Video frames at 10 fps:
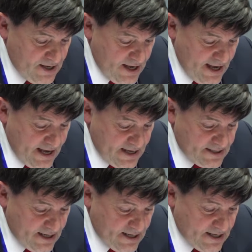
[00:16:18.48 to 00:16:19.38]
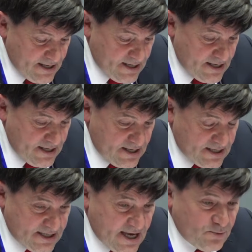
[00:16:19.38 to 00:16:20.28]
And he
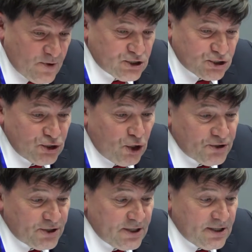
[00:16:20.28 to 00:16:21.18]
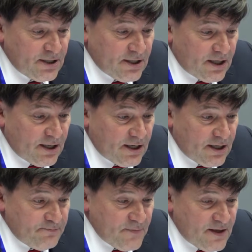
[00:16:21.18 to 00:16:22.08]
said we should not...
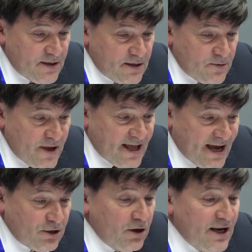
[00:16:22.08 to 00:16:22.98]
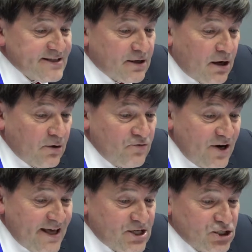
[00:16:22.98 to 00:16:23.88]
we cannot let our
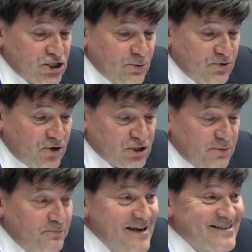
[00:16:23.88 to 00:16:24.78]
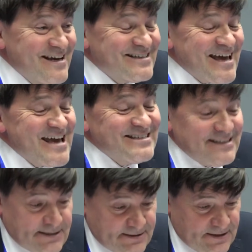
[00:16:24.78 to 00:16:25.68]
relationship with Russia be
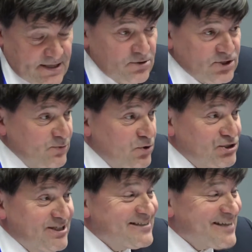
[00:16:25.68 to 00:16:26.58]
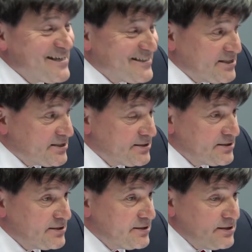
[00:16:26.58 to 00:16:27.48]
dictated. He used the word dictated
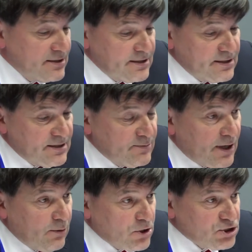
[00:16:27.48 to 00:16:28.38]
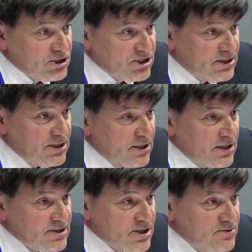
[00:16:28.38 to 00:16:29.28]
by Washington.
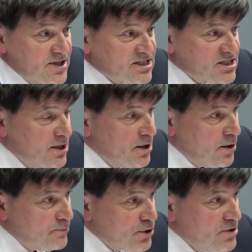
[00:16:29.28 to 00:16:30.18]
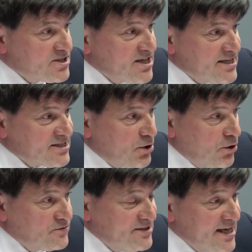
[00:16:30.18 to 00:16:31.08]
So this process
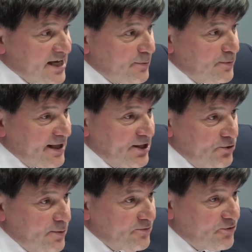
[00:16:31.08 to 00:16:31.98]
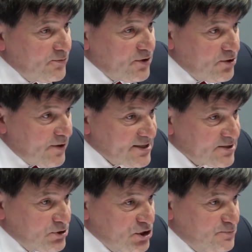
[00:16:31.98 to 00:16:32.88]
of decoupling Europe from the
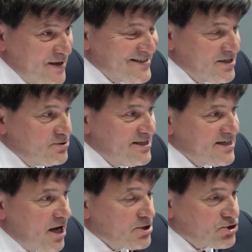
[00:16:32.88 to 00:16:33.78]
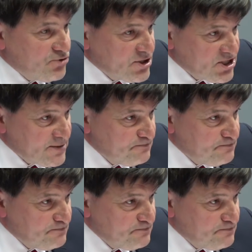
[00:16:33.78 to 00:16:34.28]
US, which has been so disastrous,